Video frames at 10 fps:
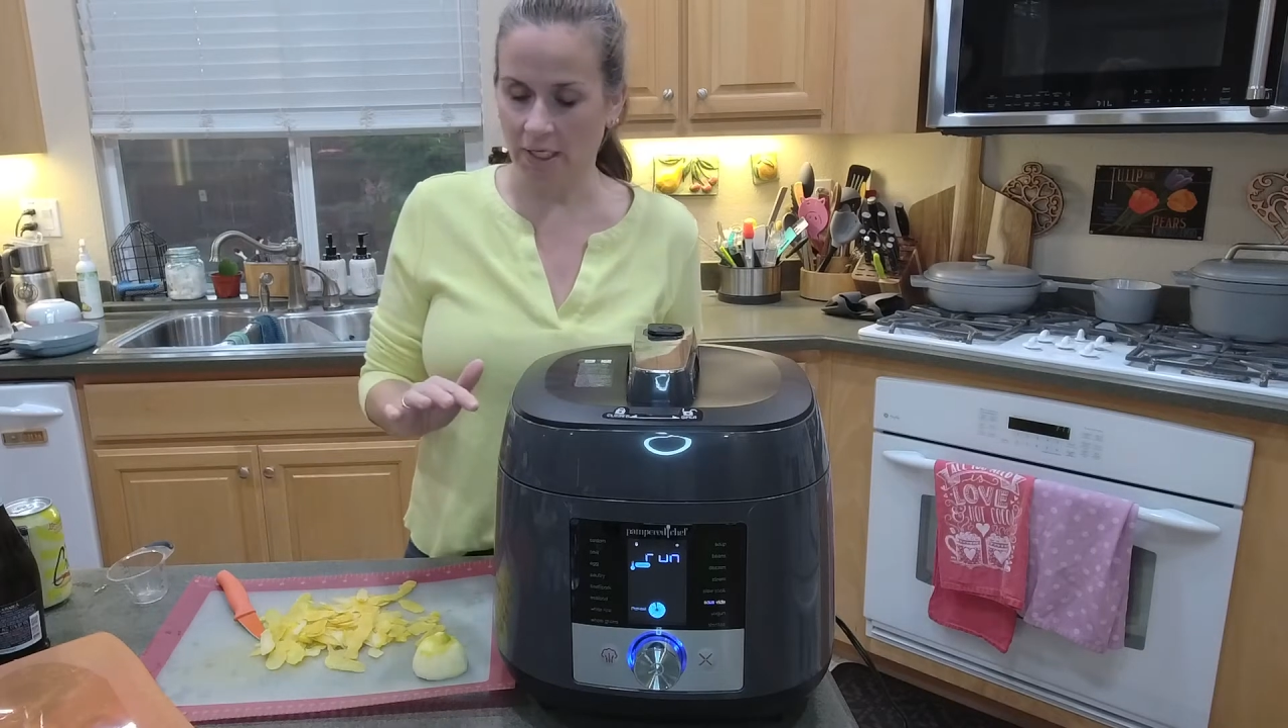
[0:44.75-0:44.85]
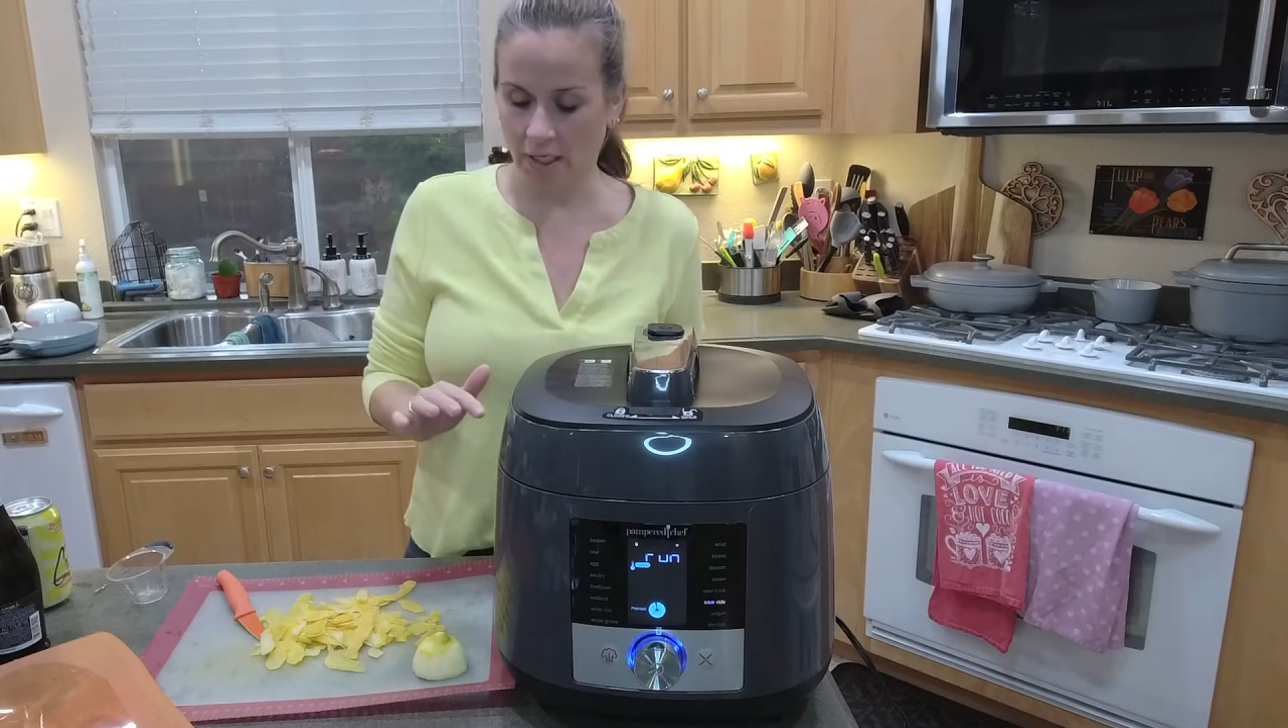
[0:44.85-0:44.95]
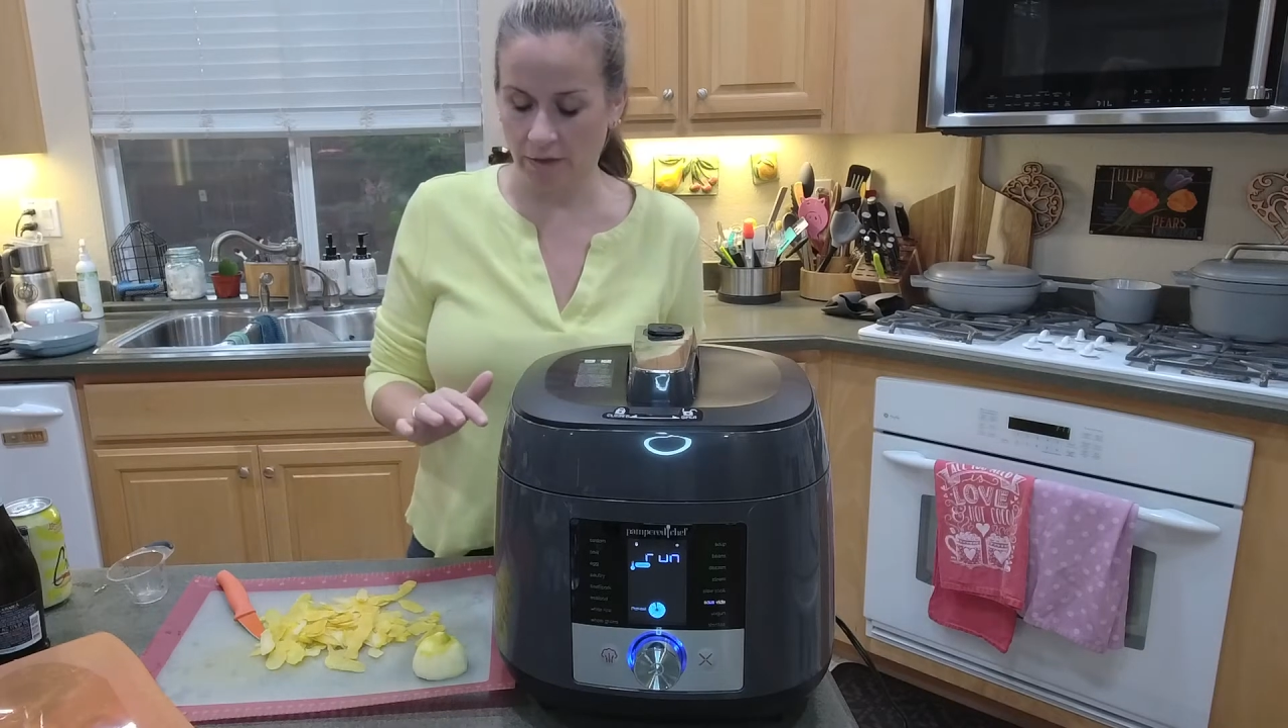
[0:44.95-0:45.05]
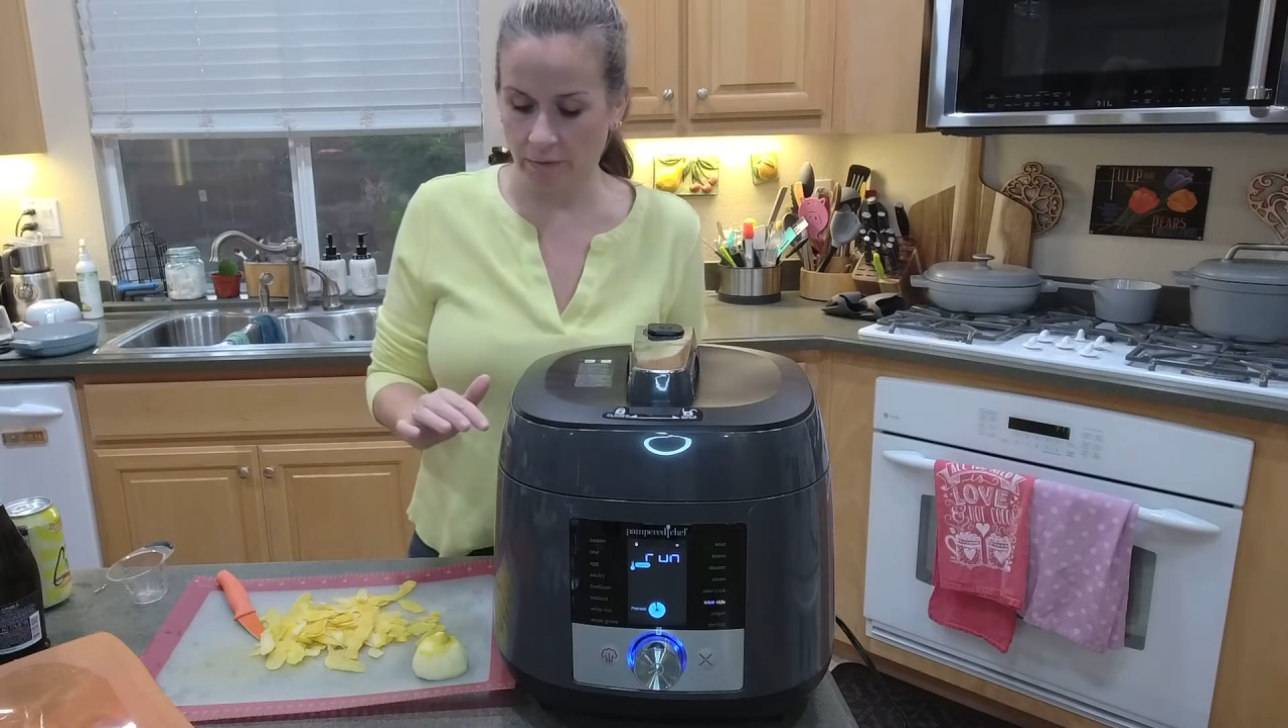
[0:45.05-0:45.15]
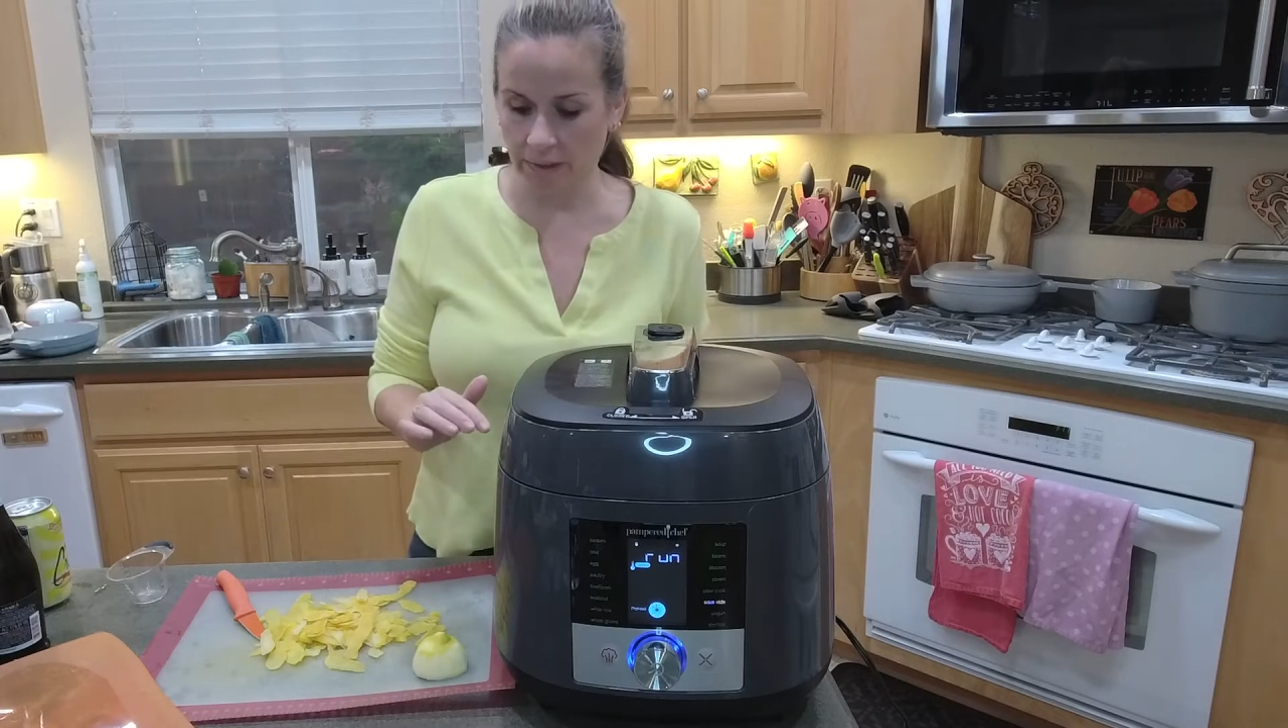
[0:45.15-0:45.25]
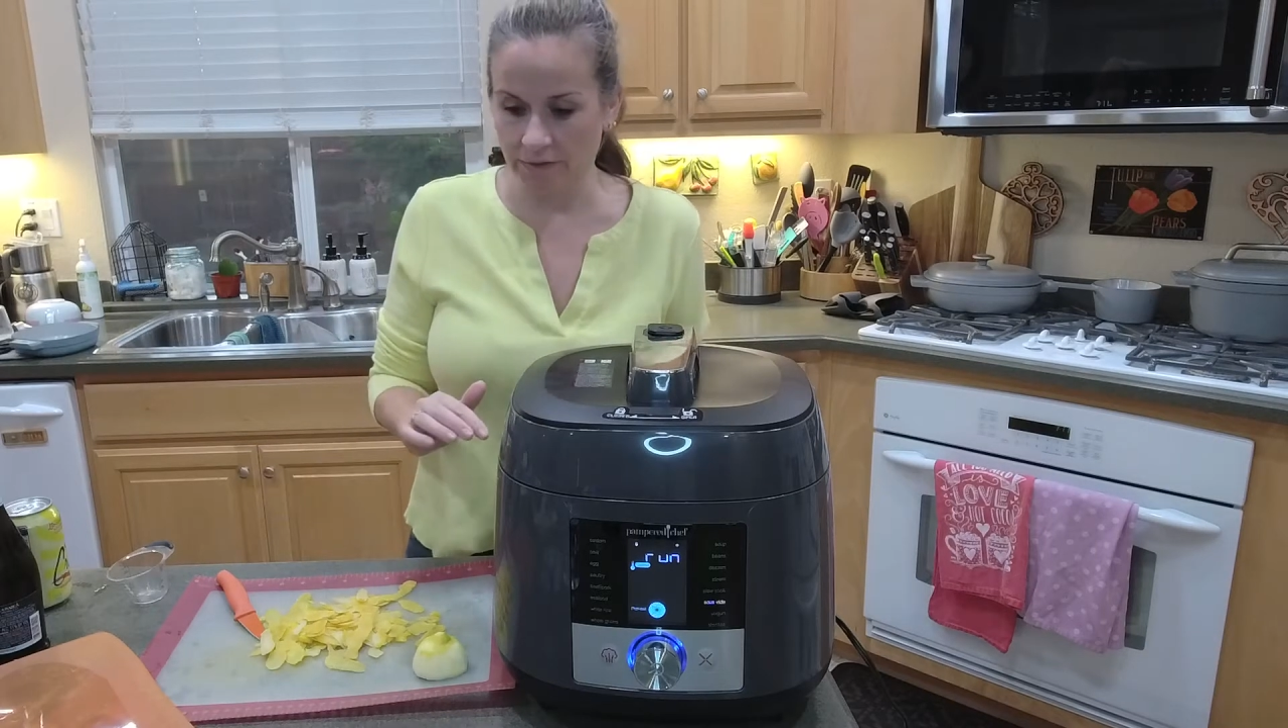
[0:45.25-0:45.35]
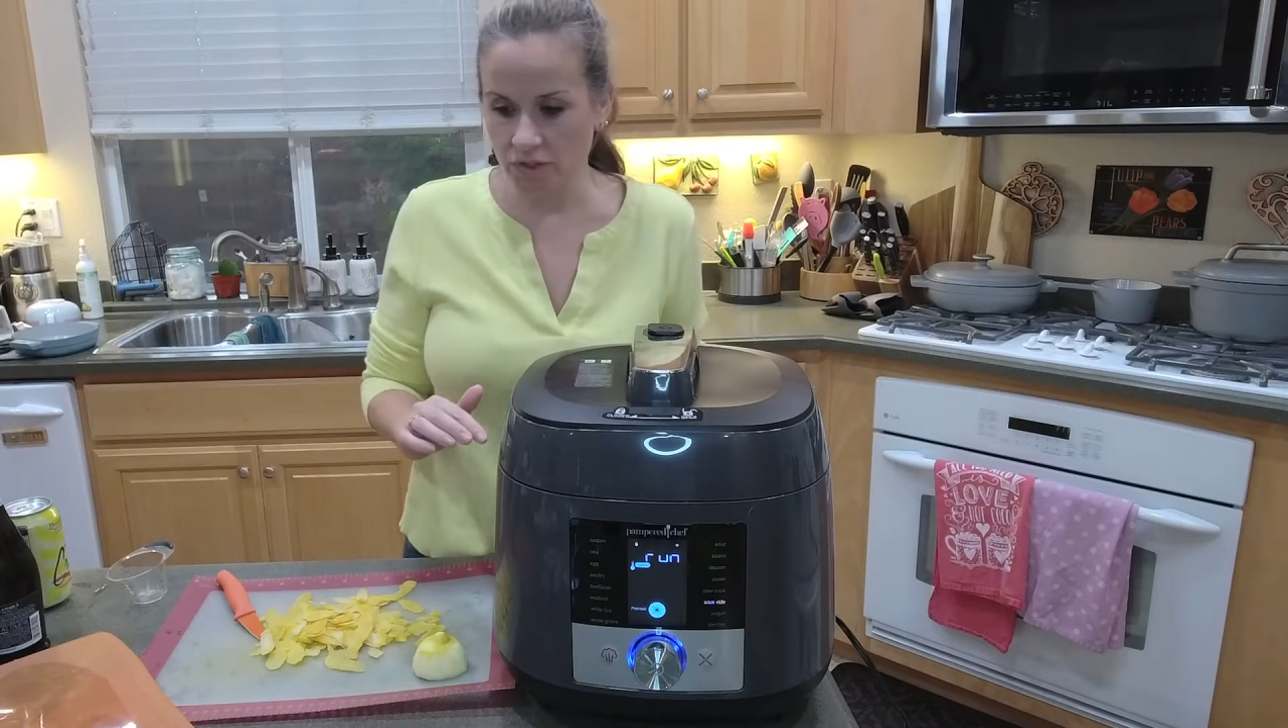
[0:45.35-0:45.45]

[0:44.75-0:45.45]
another one.